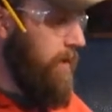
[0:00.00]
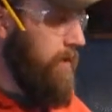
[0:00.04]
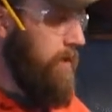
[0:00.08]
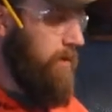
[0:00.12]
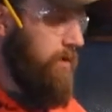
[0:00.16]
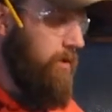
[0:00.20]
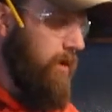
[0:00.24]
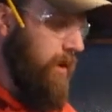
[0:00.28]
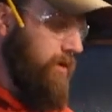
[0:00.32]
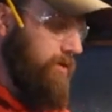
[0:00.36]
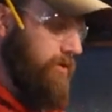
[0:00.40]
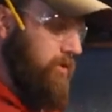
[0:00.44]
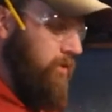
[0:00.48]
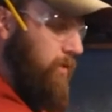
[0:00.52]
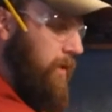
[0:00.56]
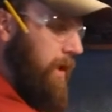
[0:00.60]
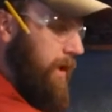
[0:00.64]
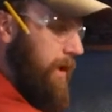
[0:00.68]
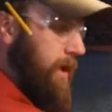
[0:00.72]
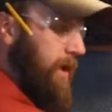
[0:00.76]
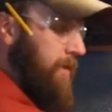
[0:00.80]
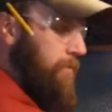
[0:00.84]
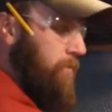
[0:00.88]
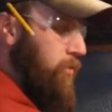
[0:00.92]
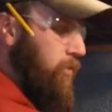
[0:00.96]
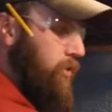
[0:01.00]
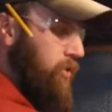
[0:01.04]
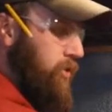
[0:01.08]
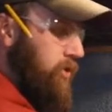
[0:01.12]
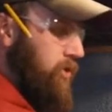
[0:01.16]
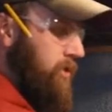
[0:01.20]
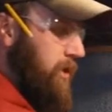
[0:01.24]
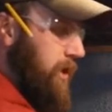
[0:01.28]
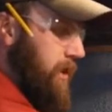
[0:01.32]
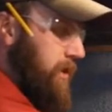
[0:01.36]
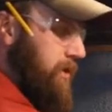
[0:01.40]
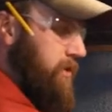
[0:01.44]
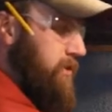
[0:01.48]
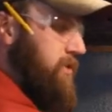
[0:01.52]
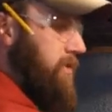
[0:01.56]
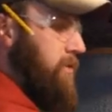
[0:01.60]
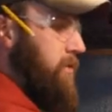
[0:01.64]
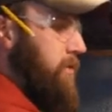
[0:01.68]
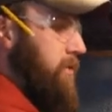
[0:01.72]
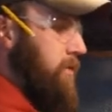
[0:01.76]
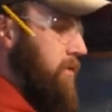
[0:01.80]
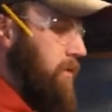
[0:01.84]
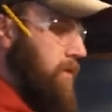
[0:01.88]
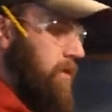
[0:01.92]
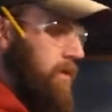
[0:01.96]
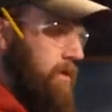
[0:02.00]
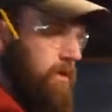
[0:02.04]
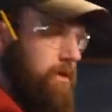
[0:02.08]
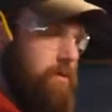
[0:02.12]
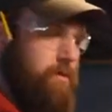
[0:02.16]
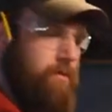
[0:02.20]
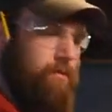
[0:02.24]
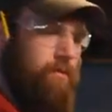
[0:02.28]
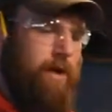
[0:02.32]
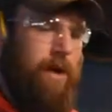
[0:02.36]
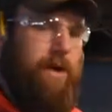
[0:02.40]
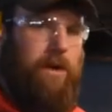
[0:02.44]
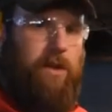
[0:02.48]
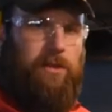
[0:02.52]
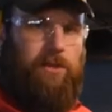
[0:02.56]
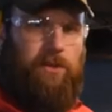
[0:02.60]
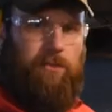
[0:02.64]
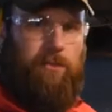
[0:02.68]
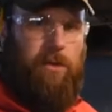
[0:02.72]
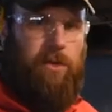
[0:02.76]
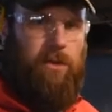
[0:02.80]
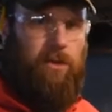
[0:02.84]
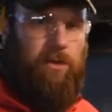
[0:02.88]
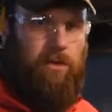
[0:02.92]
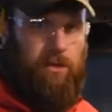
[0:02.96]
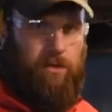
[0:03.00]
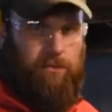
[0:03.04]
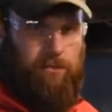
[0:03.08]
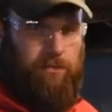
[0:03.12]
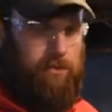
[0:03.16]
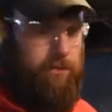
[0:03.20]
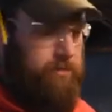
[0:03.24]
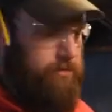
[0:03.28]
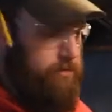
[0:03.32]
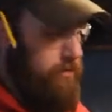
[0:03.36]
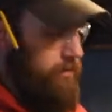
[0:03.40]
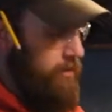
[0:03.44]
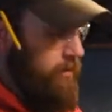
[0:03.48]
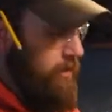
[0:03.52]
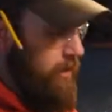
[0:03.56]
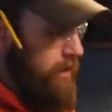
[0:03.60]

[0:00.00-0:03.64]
You also want to have push sticks ready to be used.